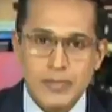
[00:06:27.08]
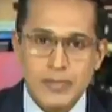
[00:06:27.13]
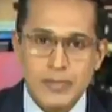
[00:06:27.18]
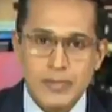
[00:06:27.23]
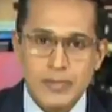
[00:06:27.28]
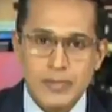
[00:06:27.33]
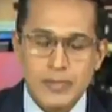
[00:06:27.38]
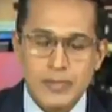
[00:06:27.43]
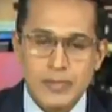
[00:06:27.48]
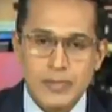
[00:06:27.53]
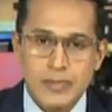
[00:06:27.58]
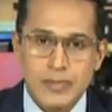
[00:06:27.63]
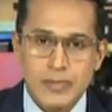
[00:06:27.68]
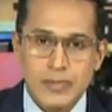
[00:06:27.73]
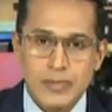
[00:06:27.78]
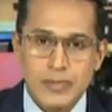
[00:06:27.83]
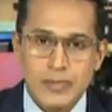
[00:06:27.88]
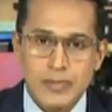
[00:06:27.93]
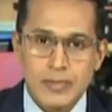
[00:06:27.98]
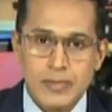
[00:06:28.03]

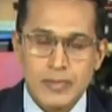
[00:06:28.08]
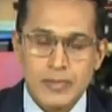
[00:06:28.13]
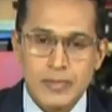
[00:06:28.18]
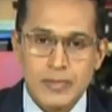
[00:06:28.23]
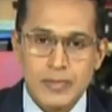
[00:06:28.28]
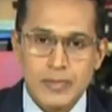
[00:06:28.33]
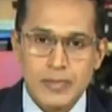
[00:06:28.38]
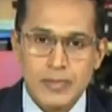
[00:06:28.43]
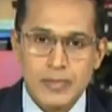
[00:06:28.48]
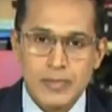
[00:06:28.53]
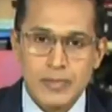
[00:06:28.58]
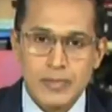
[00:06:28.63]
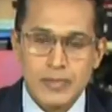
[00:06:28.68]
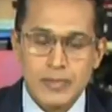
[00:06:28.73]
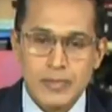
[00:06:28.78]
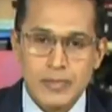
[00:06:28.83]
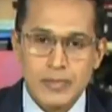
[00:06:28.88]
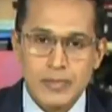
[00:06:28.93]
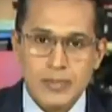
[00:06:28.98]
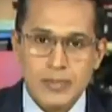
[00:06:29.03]

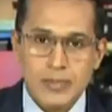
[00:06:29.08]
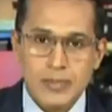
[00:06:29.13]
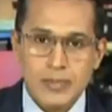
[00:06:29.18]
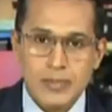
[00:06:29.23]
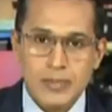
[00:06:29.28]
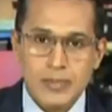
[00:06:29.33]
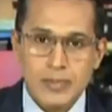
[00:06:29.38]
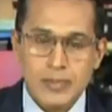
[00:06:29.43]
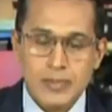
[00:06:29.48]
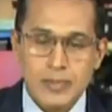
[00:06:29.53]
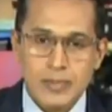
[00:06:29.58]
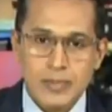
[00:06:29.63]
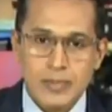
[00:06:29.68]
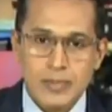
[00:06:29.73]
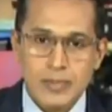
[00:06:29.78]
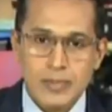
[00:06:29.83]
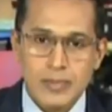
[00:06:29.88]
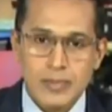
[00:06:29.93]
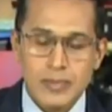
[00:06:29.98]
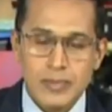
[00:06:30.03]

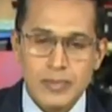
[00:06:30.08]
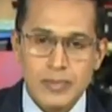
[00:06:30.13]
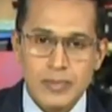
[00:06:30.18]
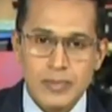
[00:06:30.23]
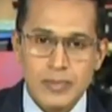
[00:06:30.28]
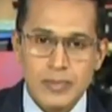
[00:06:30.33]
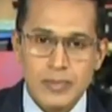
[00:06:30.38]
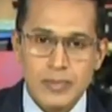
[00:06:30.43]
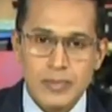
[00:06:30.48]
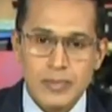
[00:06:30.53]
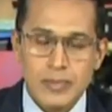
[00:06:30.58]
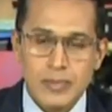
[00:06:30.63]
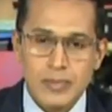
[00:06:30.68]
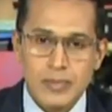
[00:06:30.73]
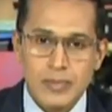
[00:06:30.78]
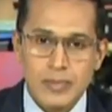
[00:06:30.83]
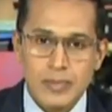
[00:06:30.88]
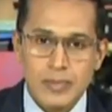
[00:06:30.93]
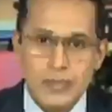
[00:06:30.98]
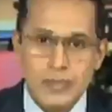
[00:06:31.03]

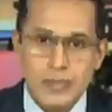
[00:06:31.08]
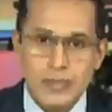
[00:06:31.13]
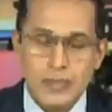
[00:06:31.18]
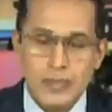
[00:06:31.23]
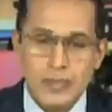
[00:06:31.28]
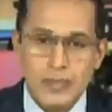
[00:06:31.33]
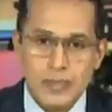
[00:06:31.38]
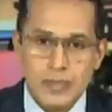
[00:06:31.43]
(not speaking)